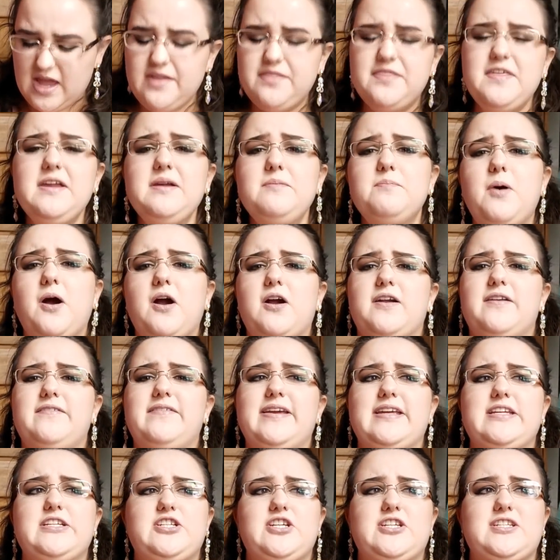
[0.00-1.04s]
I think part of
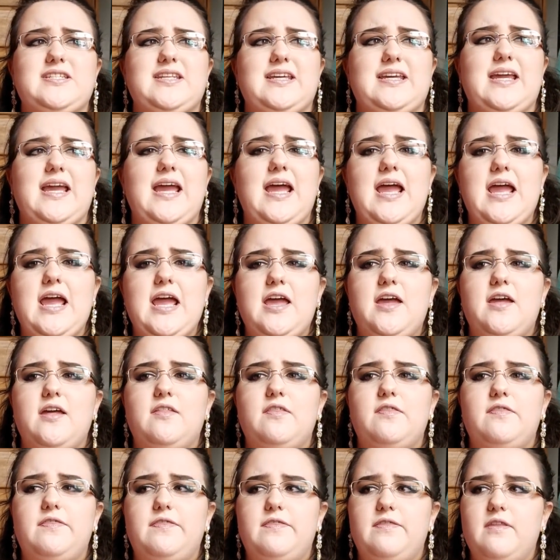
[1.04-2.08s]
it is just like,
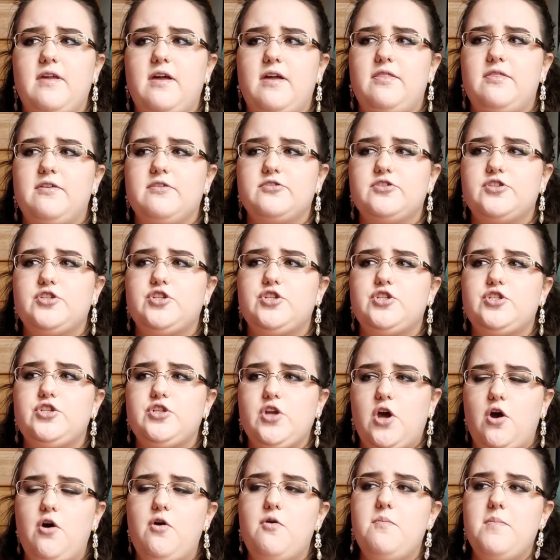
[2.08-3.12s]
there's
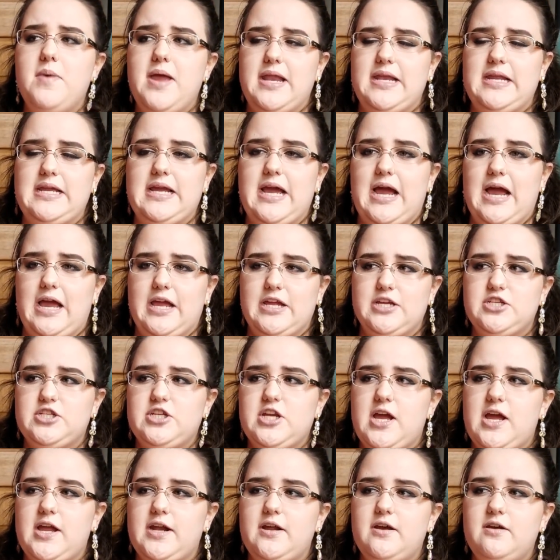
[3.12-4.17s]
so many
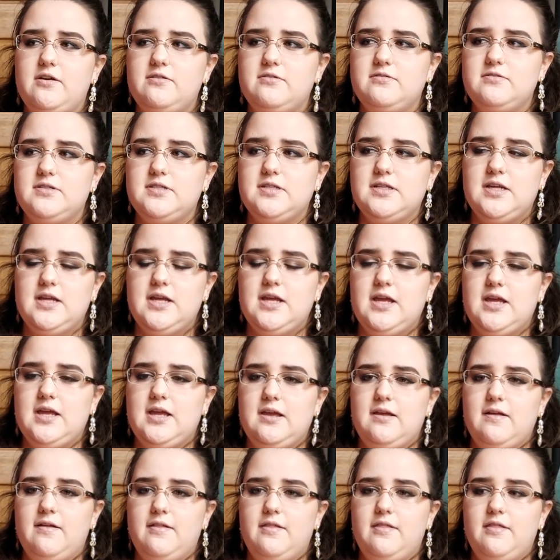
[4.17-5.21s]
eyeshadows
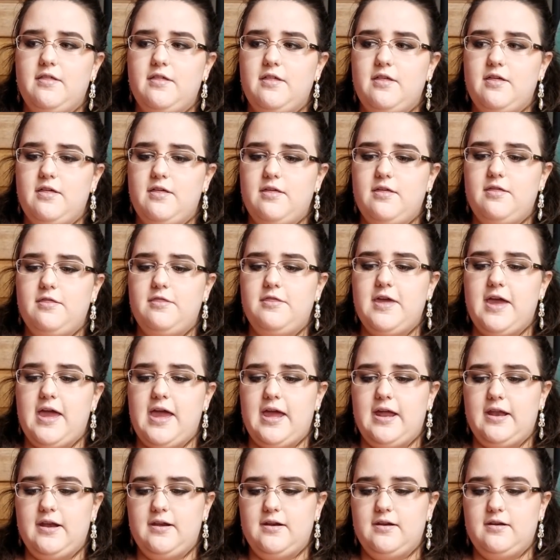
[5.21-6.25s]

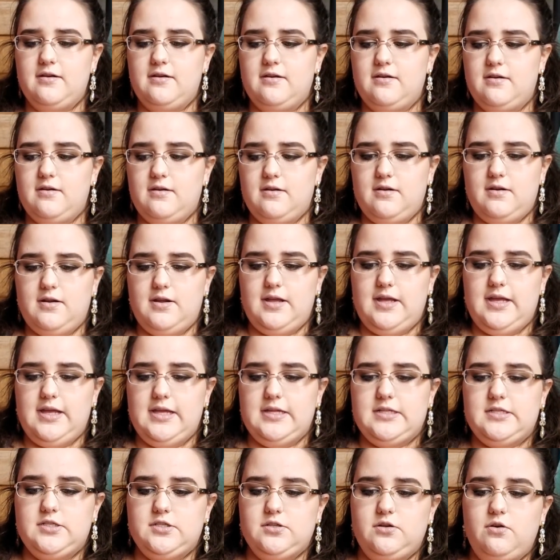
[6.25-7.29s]
that
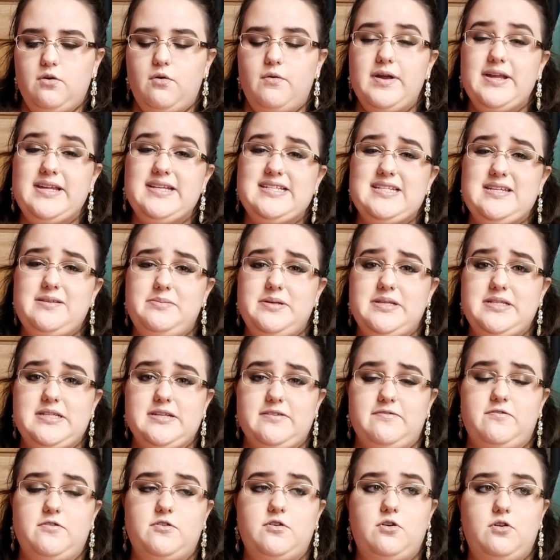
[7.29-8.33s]
it's going to be
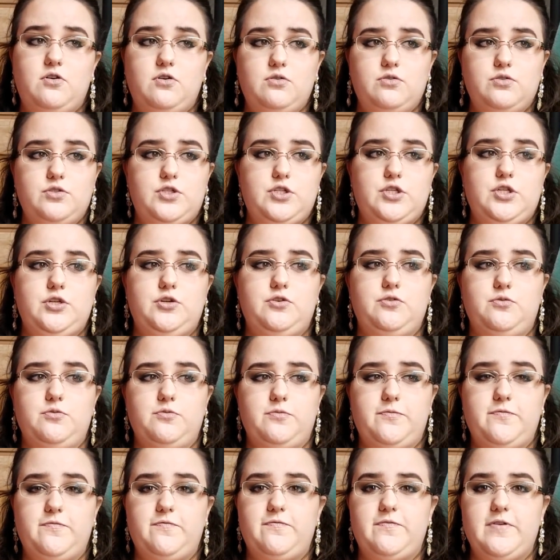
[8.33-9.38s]
difficult
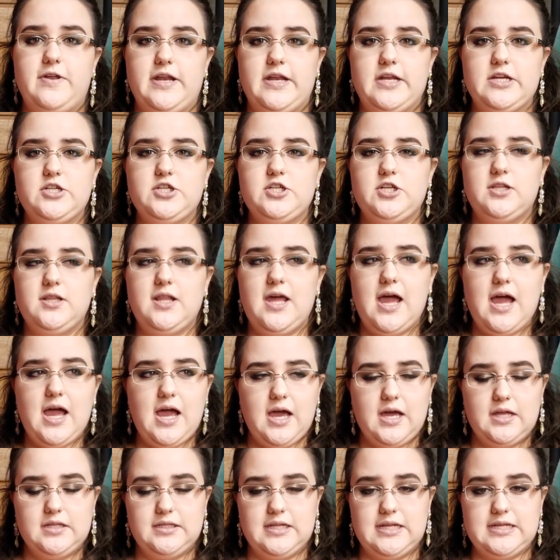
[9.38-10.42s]
to finish a
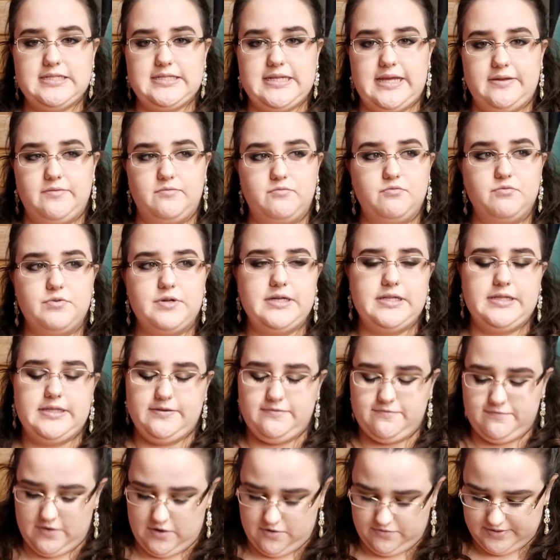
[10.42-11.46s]
lot unless I
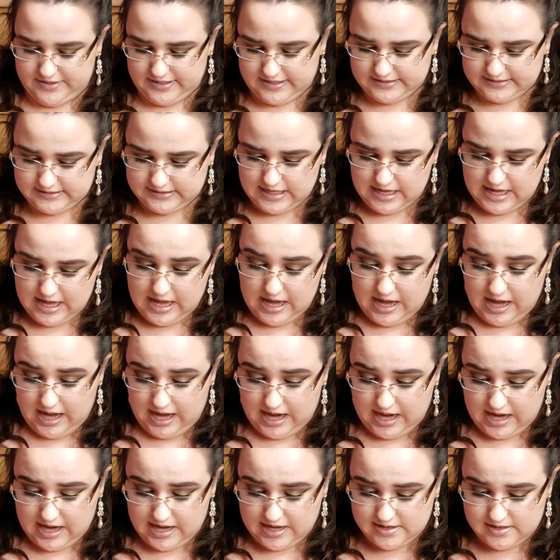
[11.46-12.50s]
really focus
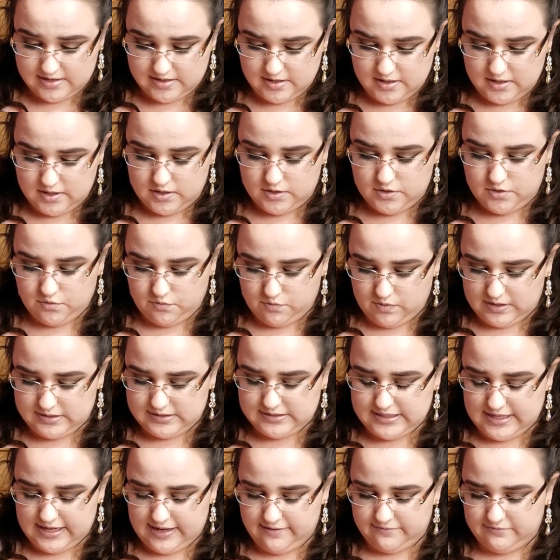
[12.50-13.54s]
on the
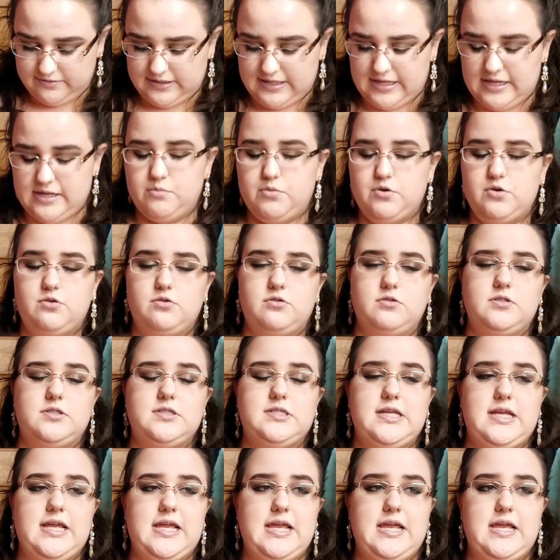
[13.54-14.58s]
ones I have
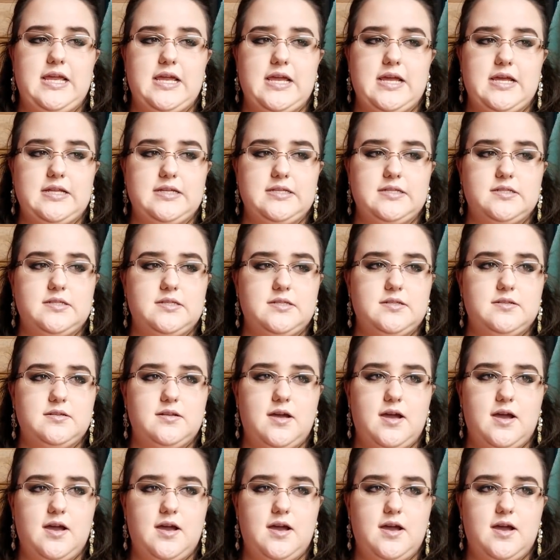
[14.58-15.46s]
labeled and